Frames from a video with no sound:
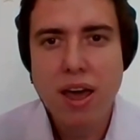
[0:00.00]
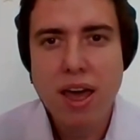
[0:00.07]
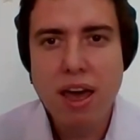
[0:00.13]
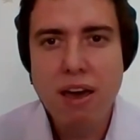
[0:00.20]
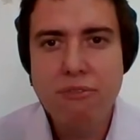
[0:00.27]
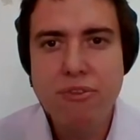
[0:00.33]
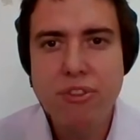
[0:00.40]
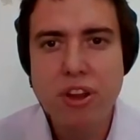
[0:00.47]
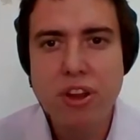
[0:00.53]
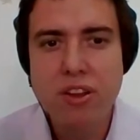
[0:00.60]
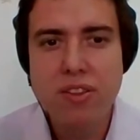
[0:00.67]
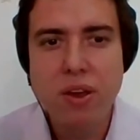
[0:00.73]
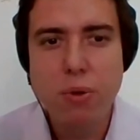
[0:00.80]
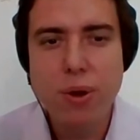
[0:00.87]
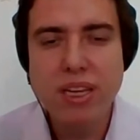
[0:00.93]
after
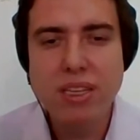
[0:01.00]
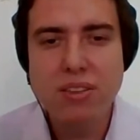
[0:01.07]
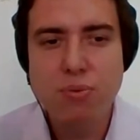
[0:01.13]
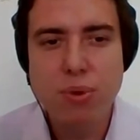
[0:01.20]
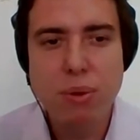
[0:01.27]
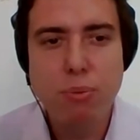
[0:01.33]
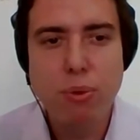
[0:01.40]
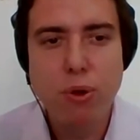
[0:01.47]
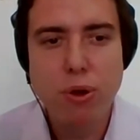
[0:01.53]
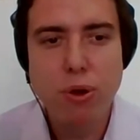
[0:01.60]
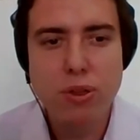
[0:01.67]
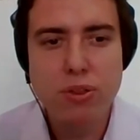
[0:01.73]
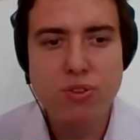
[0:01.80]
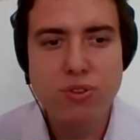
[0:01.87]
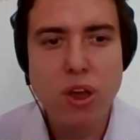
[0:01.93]
the WASDE
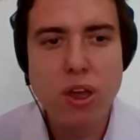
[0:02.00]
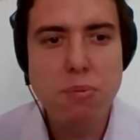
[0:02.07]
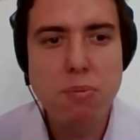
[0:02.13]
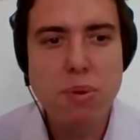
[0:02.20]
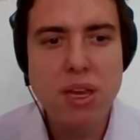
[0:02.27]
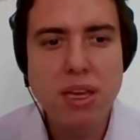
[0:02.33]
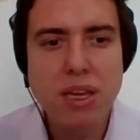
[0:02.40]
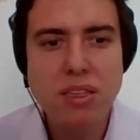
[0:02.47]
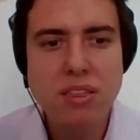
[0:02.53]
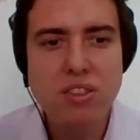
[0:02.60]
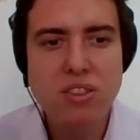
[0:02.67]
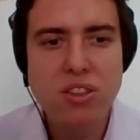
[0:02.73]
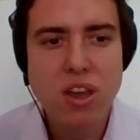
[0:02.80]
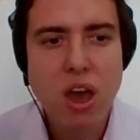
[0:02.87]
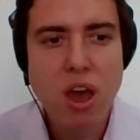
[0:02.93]
report?
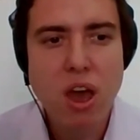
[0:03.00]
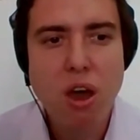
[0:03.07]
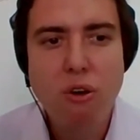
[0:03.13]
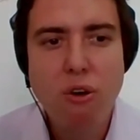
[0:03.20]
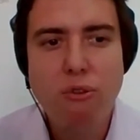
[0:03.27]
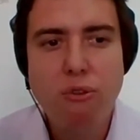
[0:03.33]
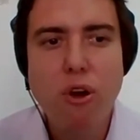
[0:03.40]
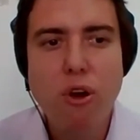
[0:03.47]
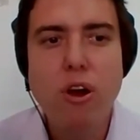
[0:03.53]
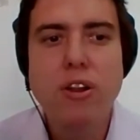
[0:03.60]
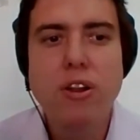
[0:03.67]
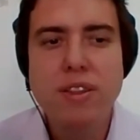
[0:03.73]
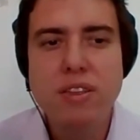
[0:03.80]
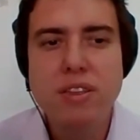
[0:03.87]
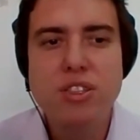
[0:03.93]
Soybeans for
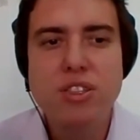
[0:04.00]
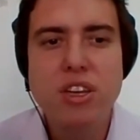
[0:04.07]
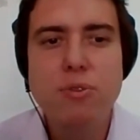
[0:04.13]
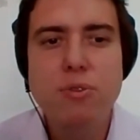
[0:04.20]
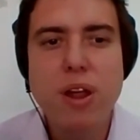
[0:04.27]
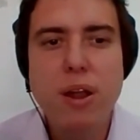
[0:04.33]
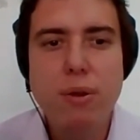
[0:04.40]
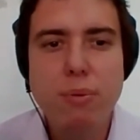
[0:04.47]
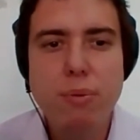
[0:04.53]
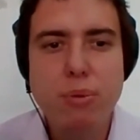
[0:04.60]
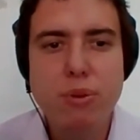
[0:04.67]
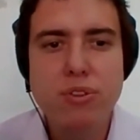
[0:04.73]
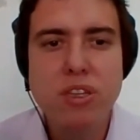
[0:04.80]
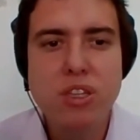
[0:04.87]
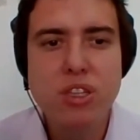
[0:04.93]
the January
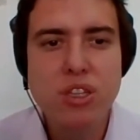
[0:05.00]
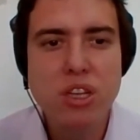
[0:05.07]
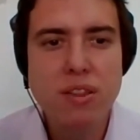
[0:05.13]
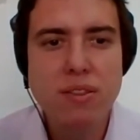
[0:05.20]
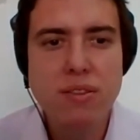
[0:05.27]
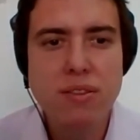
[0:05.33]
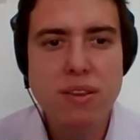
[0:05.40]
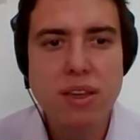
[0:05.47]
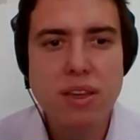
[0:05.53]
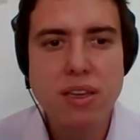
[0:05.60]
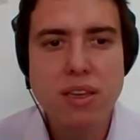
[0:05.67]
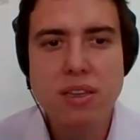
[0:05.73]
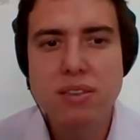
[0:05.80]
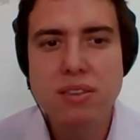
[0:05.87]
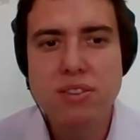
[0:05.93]
position
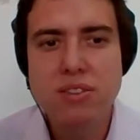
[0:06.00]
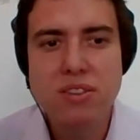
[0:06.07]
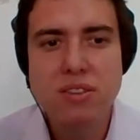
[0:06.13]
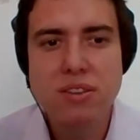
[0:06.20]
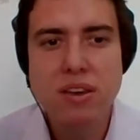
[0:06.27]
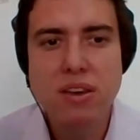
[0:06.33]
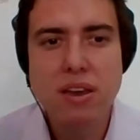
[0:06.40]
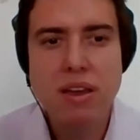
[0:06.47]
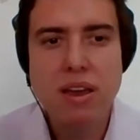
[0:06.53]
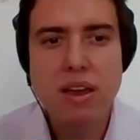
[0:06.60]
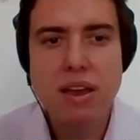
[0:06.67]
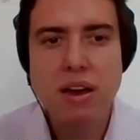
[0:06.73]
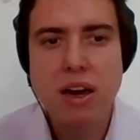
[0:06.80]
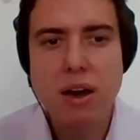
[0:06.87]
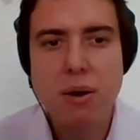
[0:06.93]
is
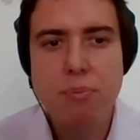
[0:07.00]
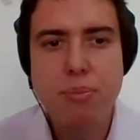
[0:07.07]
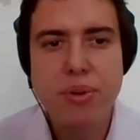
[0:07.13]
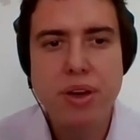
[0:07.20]
up